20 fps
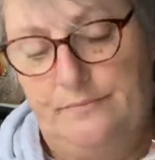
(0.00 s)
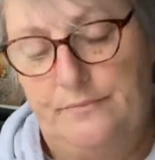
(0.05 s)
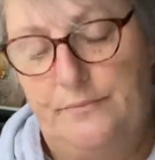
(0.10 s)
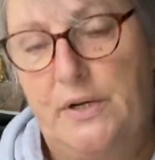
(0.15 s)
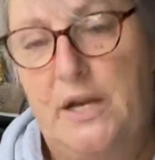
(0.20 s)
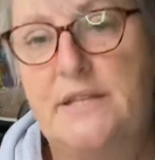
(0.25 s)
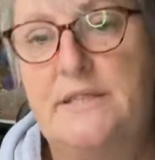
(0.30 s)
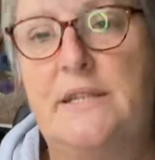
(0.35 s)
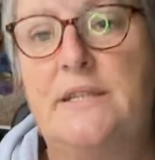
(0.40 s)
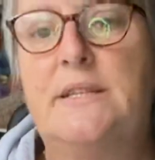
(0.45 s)

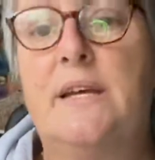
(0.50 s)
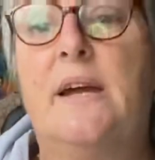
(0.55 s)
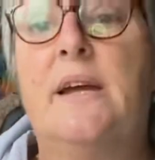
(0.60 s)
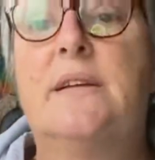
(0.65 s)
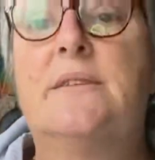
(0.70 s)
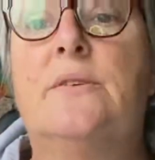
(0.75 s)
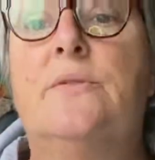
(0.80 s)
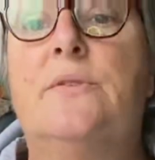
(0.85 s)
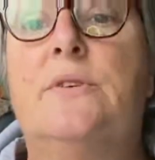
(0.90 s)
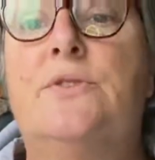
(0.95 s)
branding
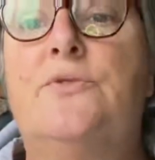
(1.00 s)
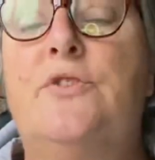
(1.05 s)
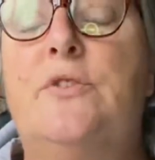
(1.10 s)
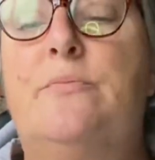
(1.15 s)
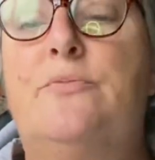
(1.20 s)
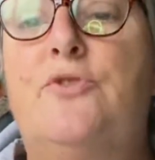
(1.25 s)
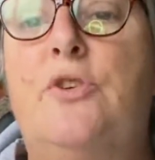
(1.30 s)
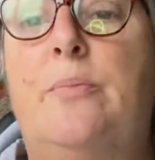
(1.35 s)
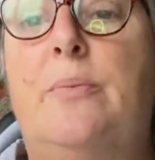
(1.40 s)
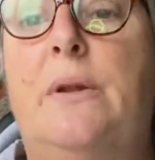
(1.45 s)
tags on as
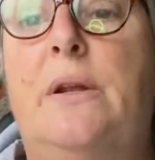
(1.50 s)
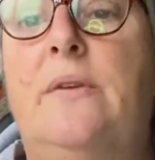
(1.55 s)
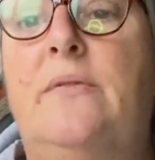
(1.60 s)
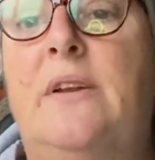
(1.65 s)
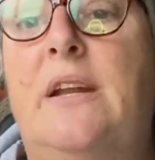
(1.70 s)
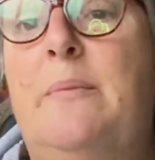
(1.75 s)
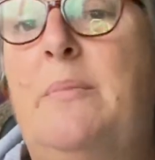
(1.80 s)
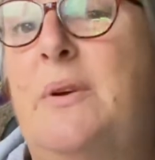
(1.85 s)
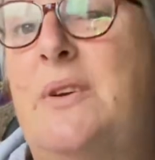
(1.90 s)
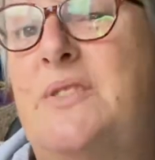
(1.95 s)
triple
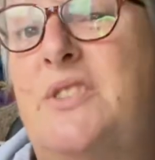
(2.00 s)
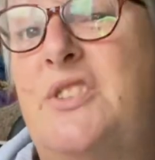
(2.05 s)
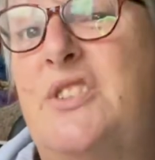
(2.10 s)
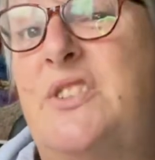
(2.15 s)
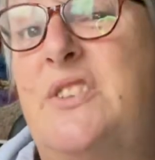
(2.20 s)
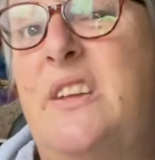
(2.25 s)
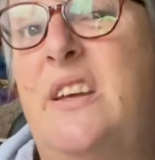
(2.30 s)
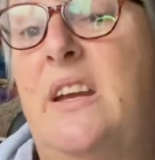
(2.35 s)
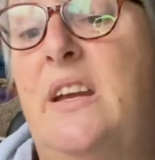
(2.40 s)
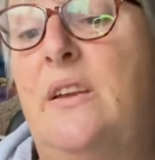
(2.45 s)
overlay because I
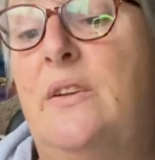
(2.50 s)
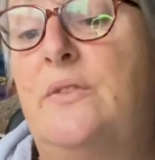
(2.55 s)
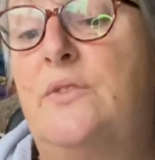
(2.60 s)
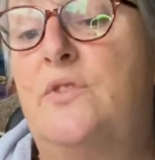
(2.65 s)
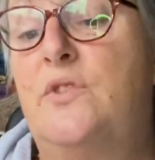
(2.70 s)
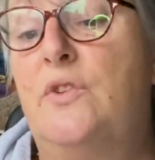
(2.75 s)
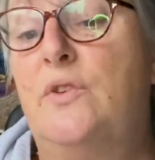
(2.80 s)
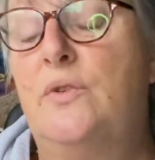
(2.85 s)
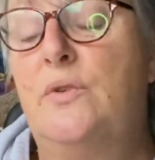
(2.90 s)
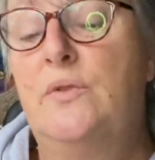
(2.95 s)
just think it looks
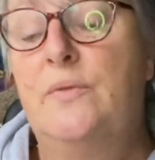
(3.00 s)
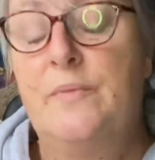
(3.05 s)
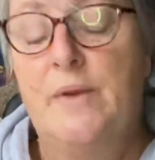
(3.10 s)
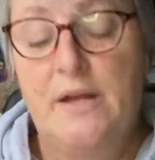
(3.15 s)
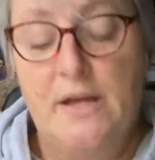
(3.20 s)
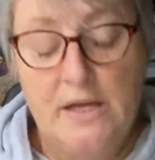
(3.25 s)
cool.